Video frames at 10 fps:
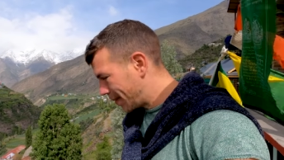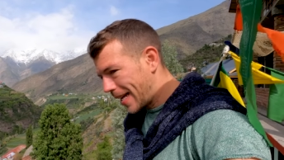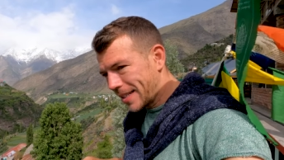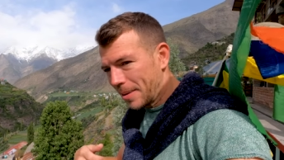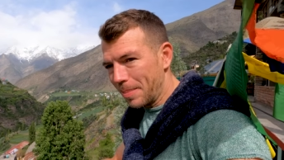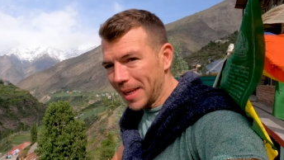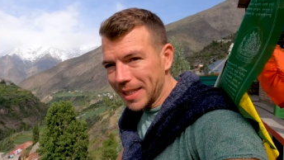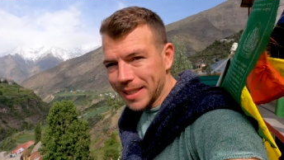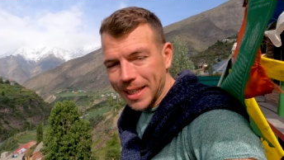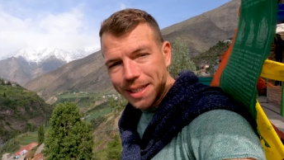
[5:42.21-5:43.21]
Had some
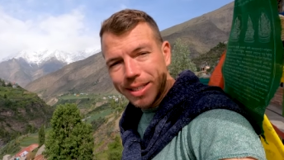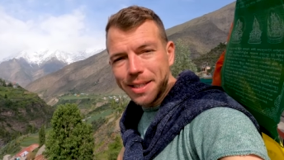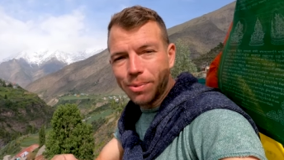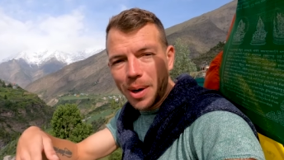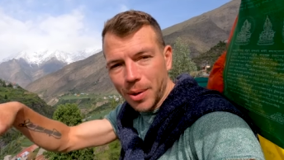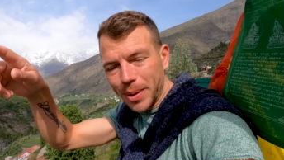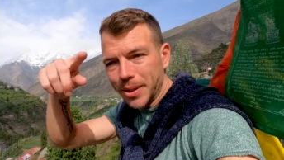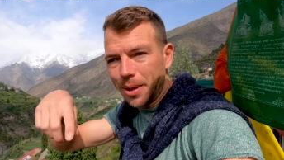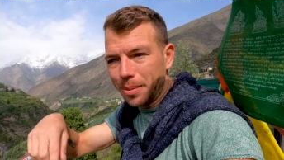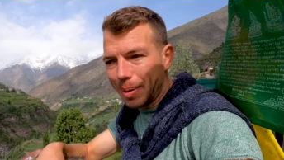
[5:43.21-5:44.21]
medicine. This is why we
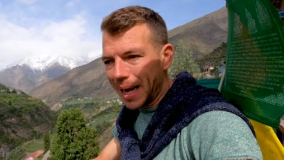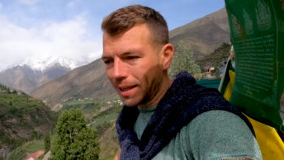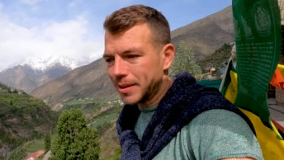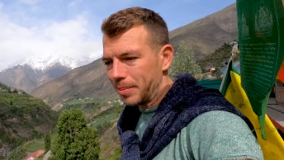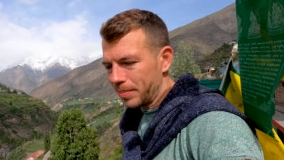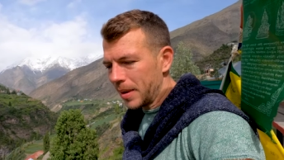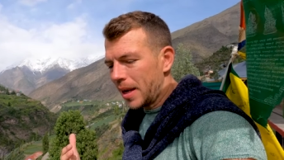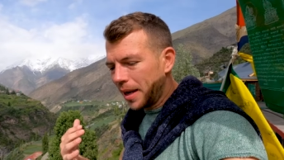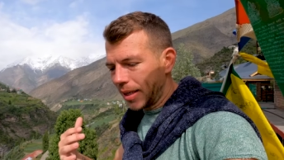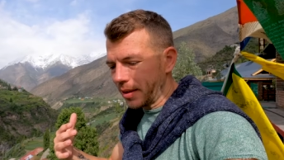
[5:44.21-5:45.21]
turned back. So
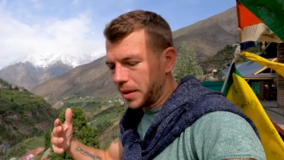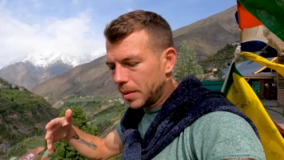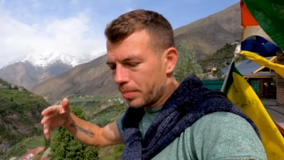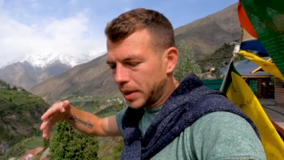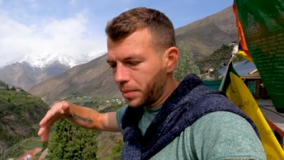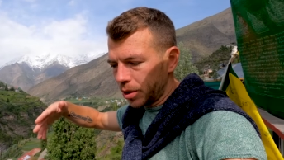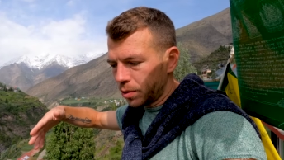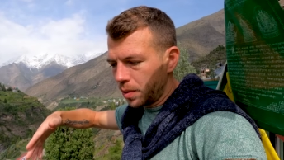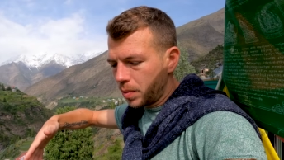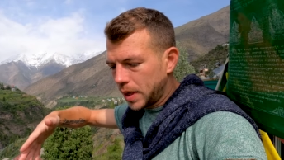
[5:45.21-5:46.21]
as you know, pretty
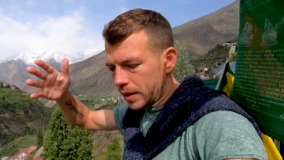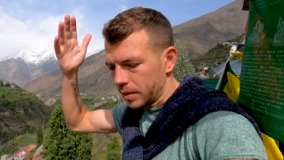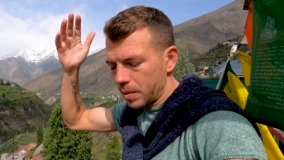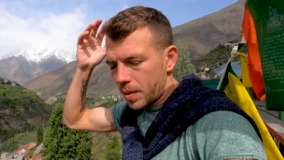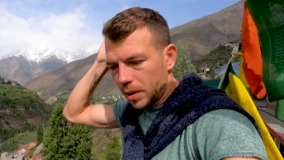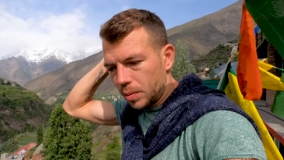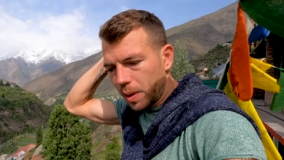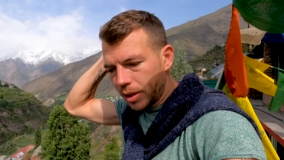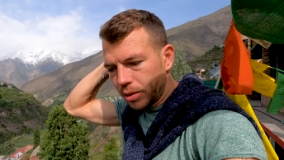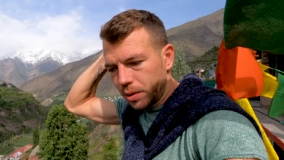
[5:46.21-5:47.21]
much we were on the
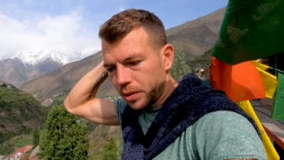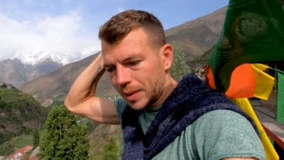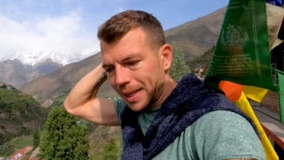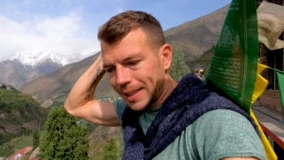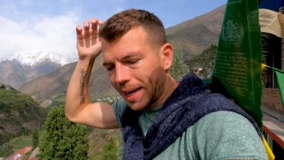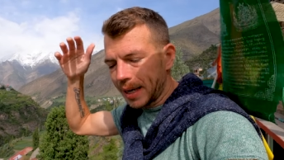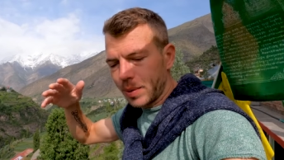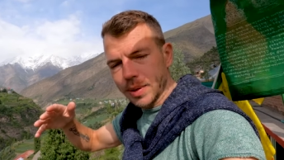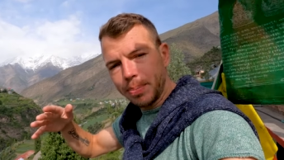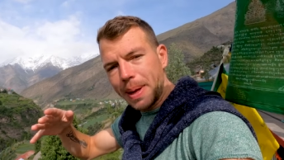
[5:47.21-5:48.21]
way to
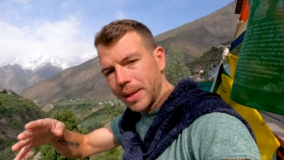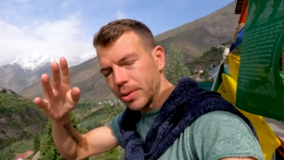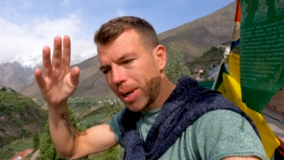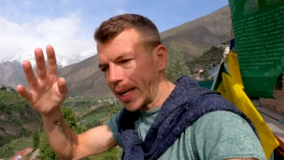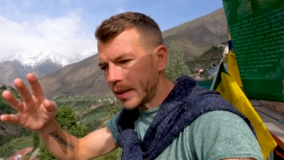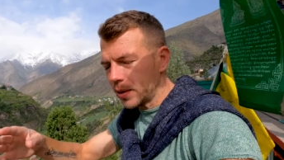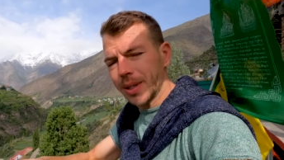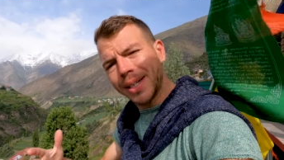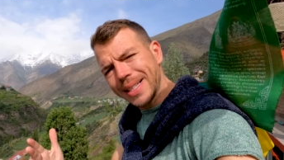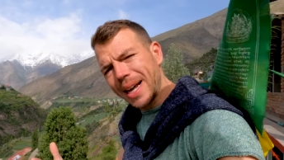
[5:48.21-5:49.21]
Ladakh. I was about to enter
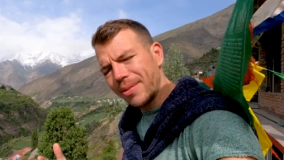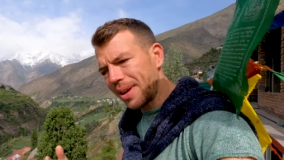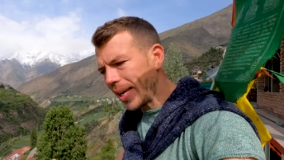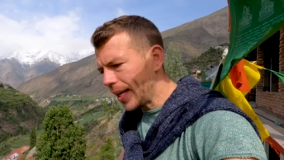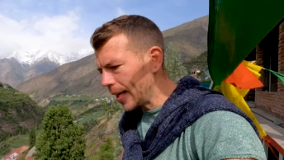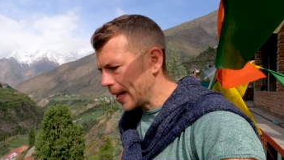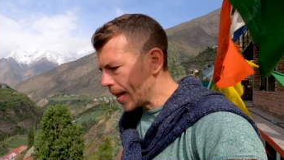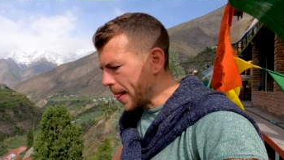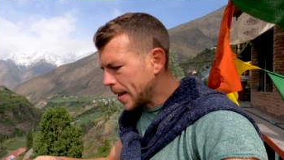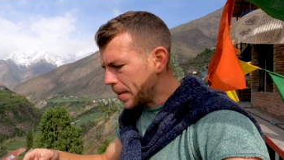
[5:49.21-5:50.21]
Zanskar Valley,
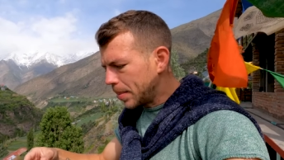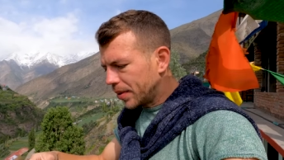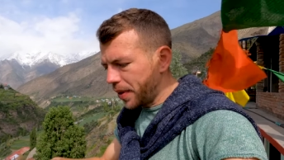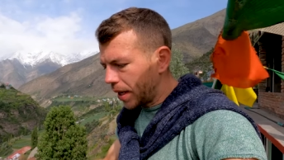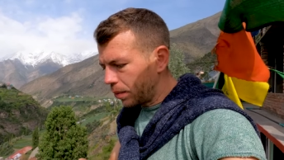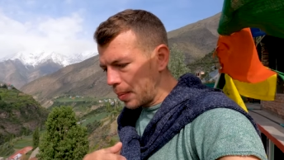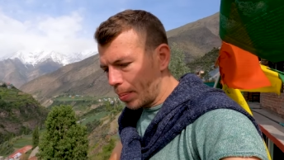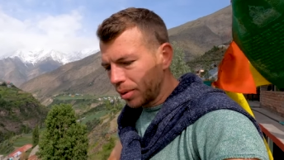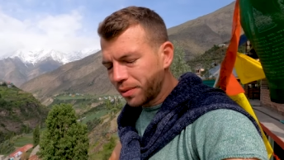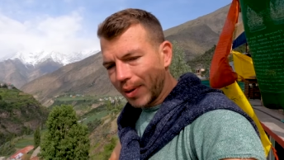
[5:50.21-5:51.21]
but then we
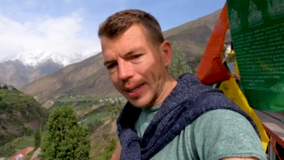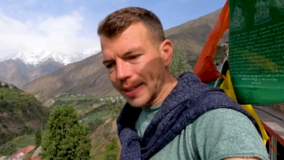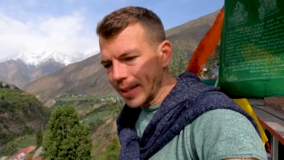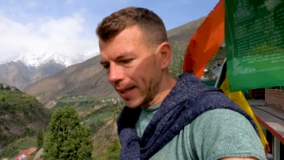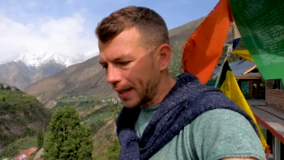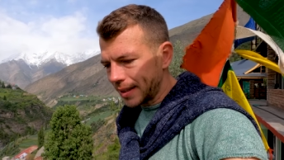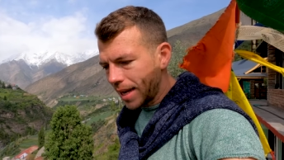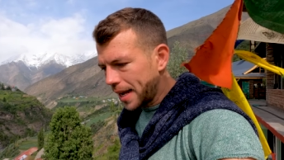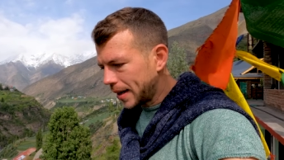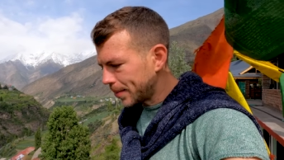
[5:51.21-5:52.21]
both felt sick as
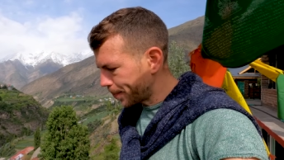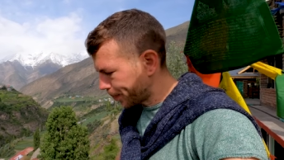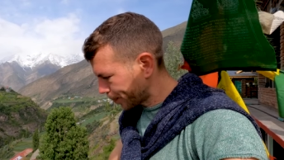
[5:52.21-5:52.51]
hell.